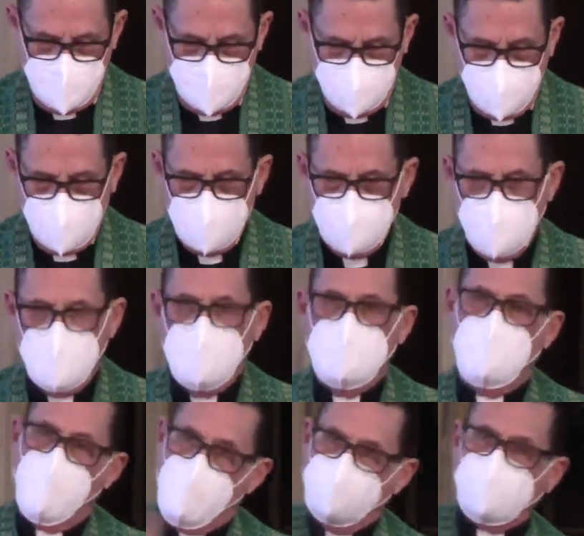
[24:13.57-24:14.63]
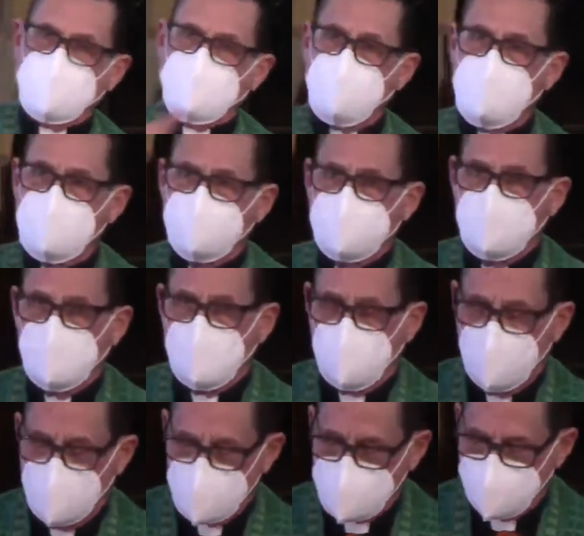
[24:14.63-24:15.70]
thereby overcrowding our
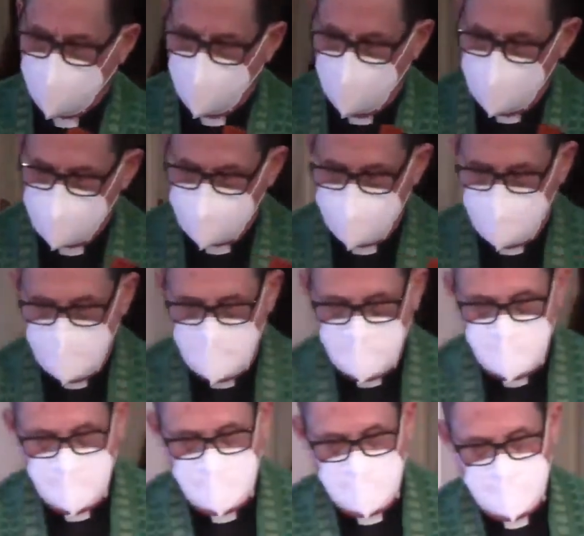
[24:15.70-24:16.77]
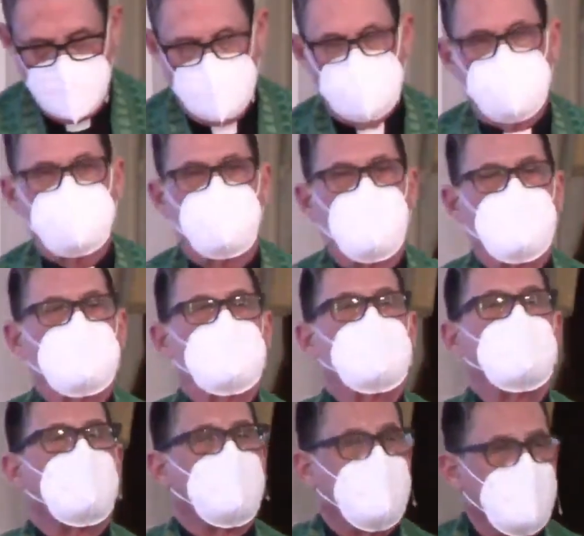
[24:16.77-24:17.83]
hospitals and
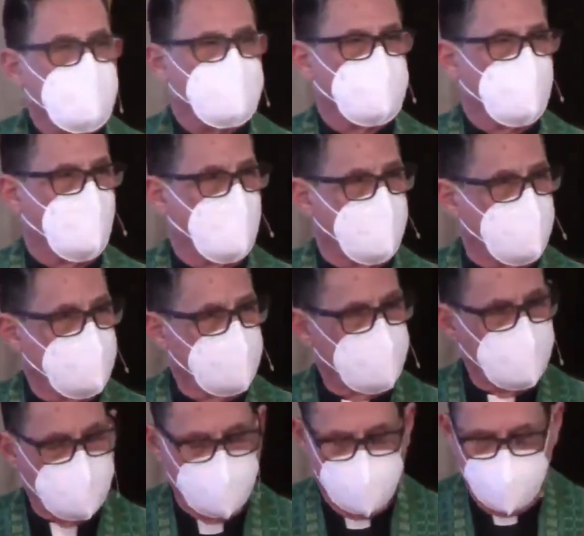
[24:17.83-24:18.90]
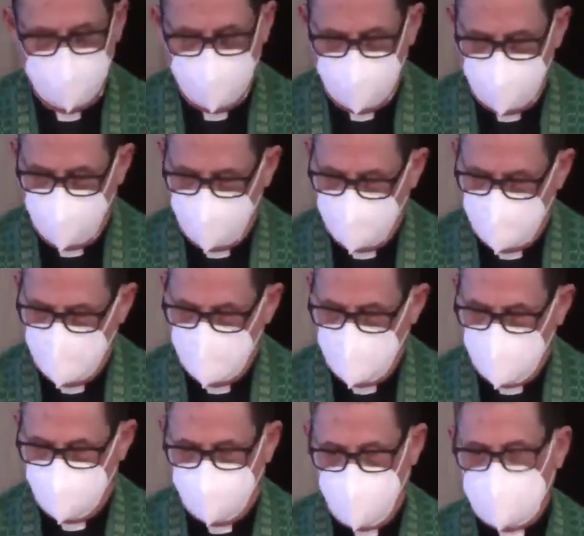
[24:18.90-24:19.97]
threatening everyone.
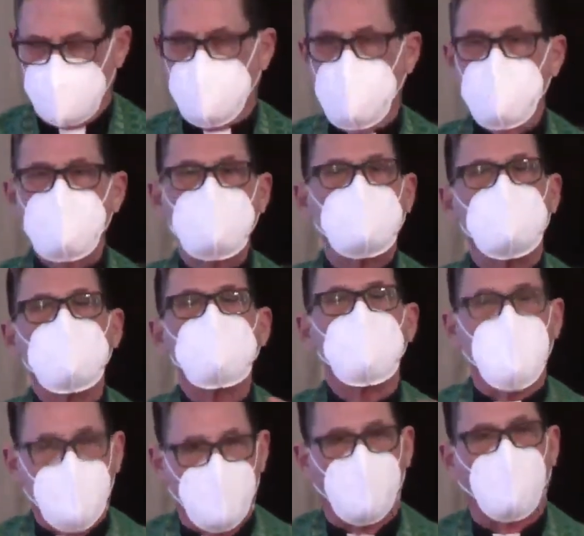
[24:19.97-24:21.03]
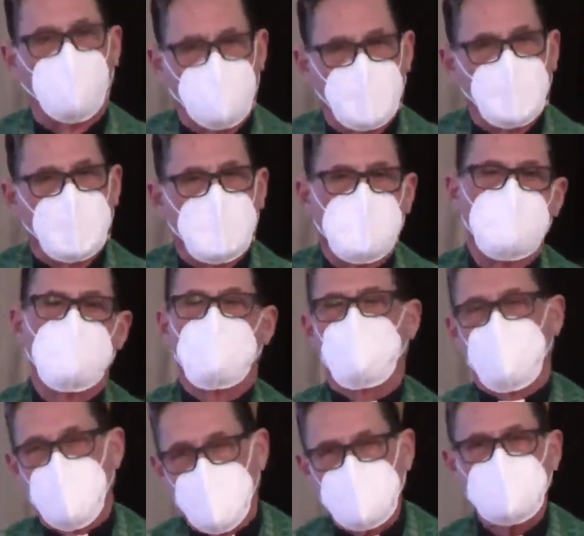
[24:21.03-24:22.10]
In effect, keeping us all in
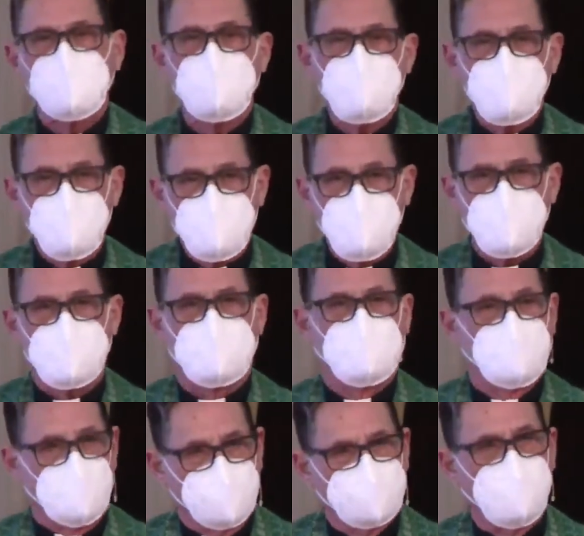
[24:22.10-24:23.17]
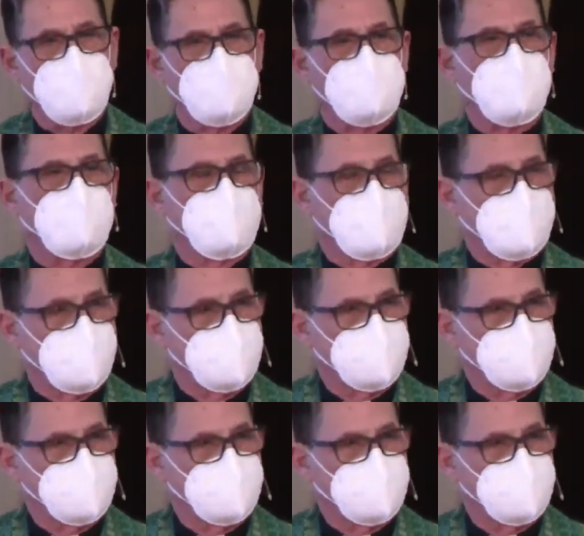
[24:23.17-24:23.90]
this endless cycle of pandemic.